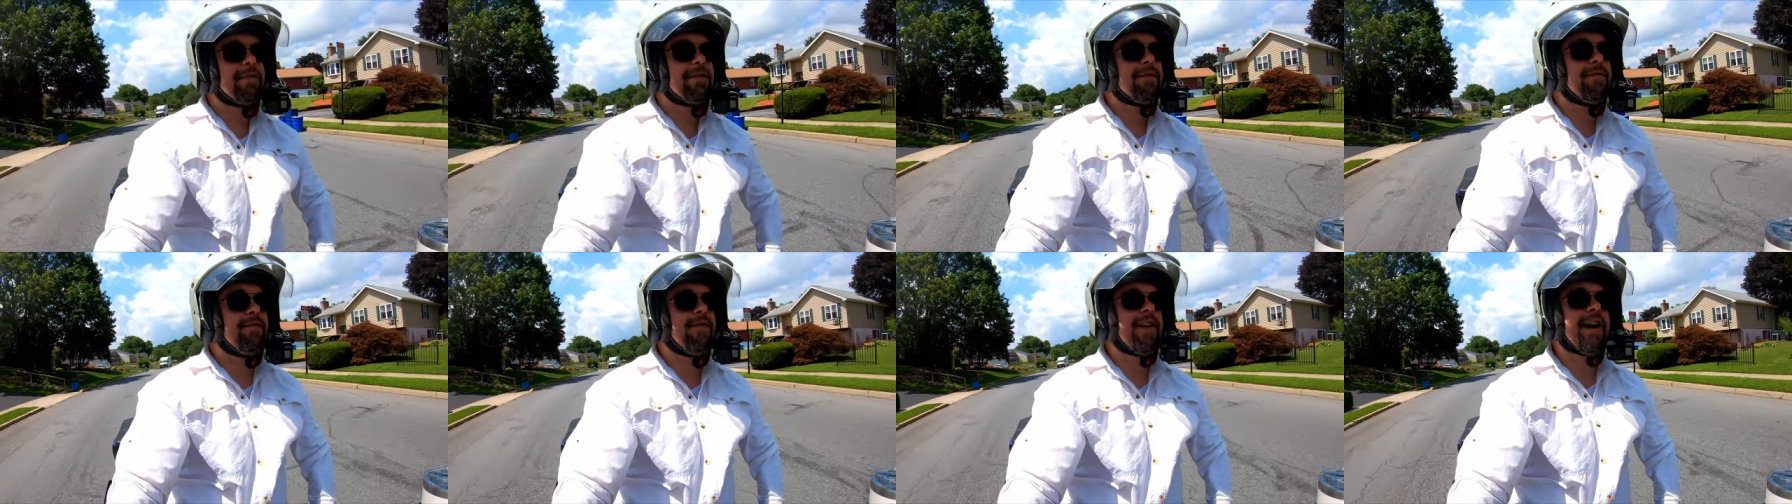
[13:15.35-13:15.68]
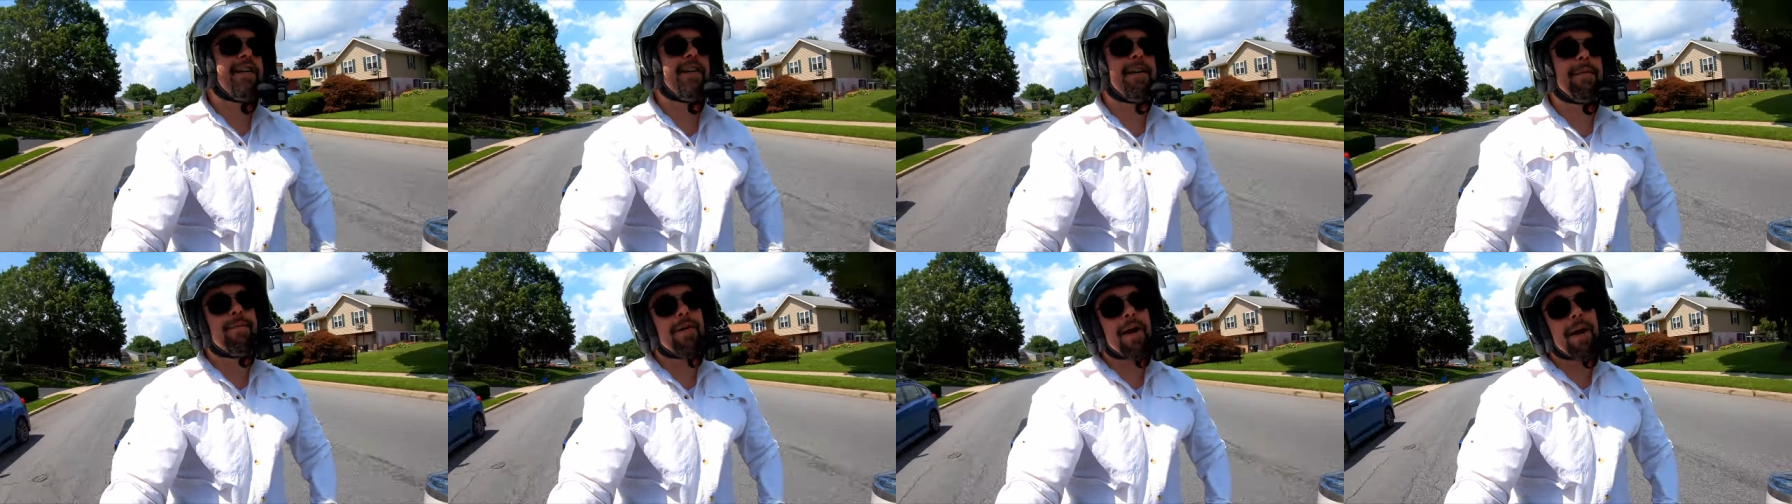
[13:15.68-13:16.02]
was
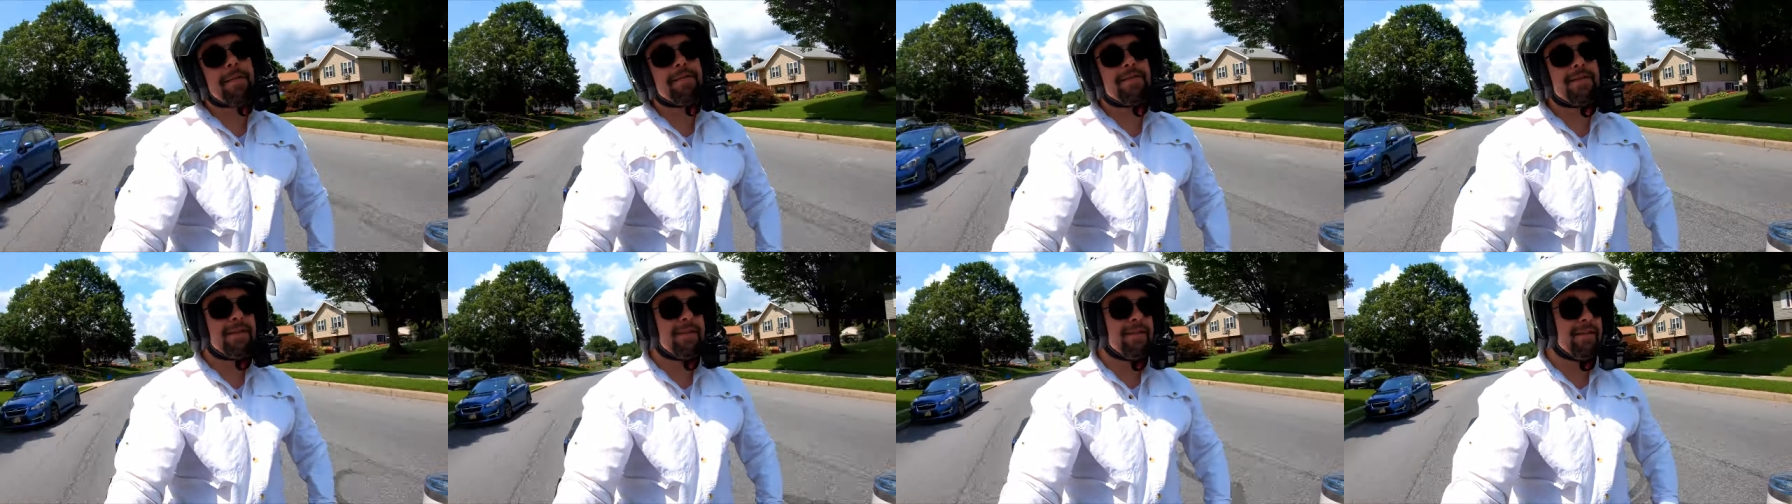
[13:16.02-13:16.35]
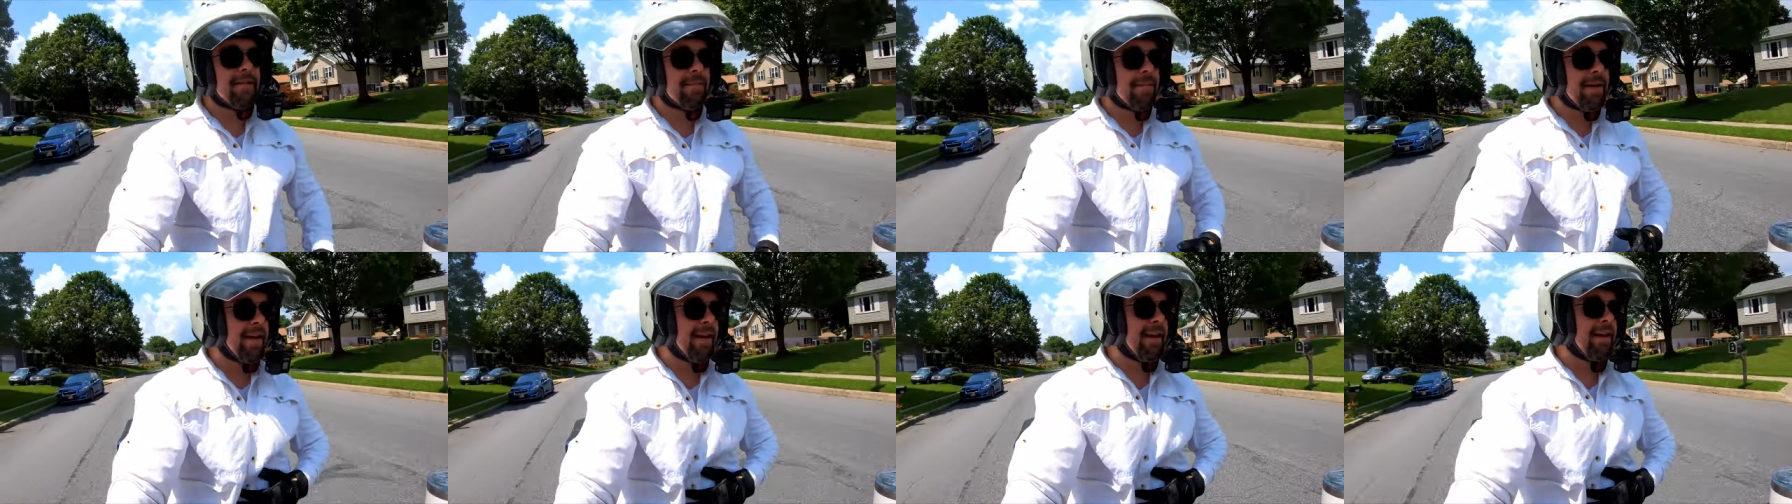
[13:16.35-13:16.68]
very promising
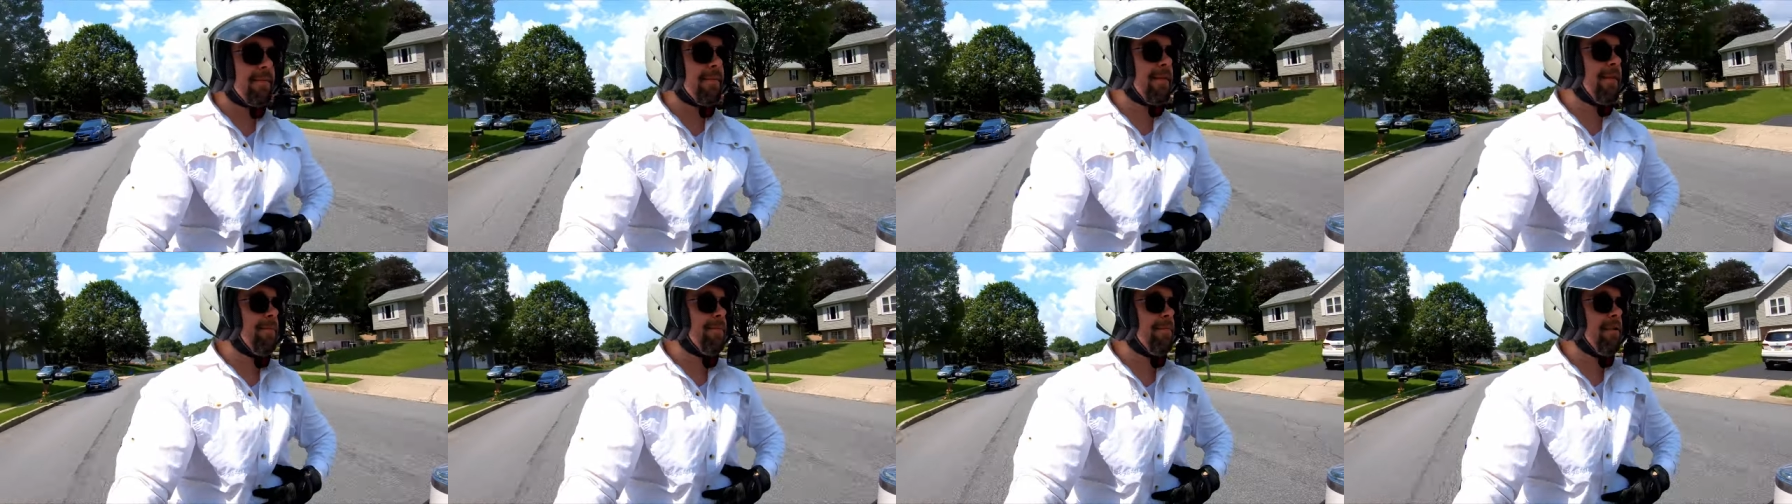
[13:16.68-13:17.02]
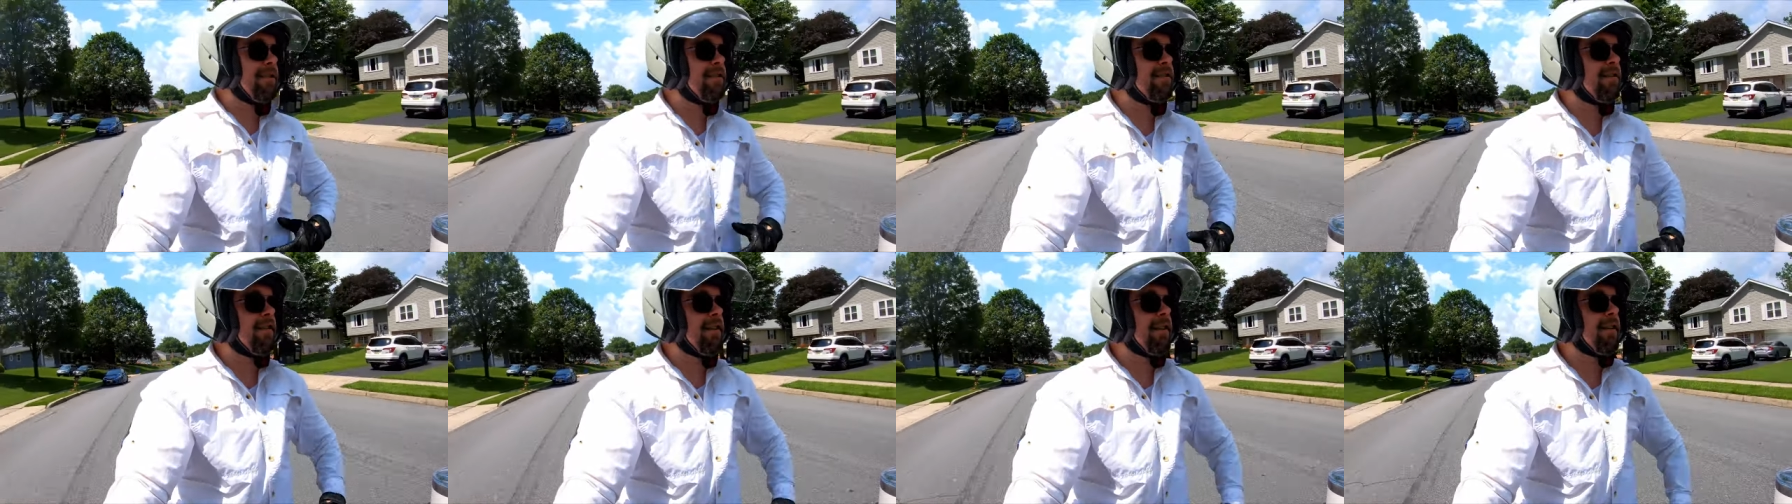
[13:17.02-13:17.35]
to me
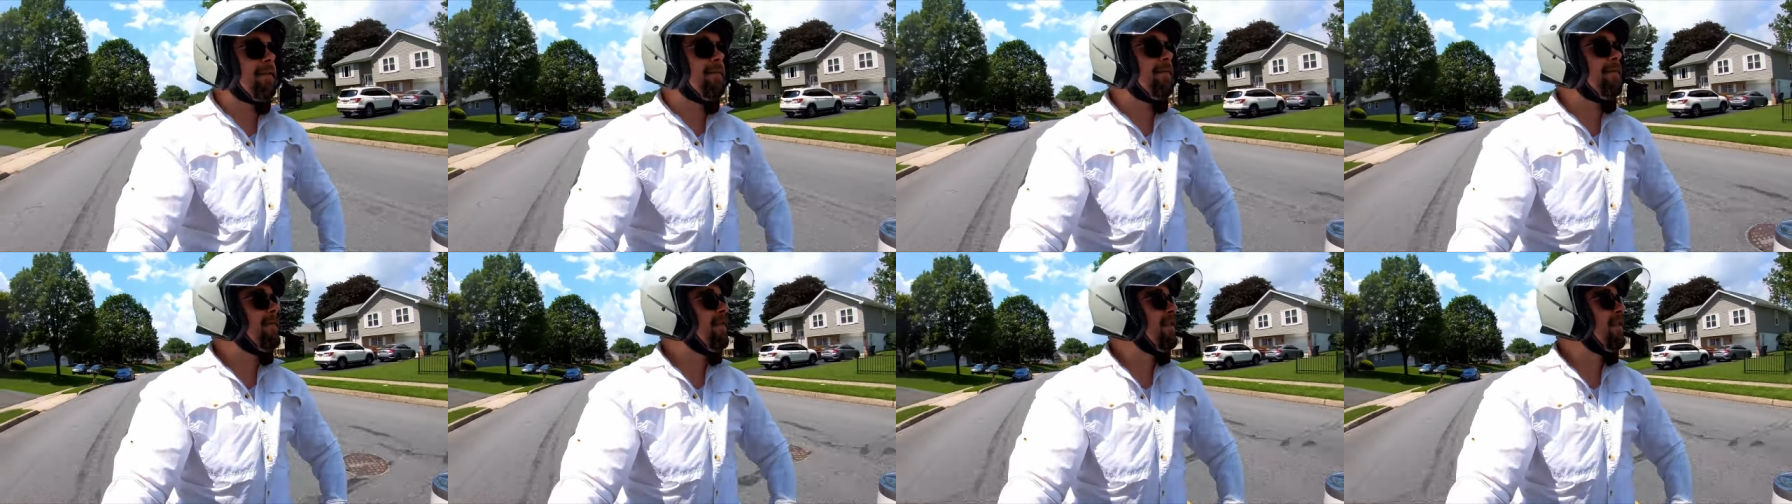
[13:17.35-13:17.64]
personally.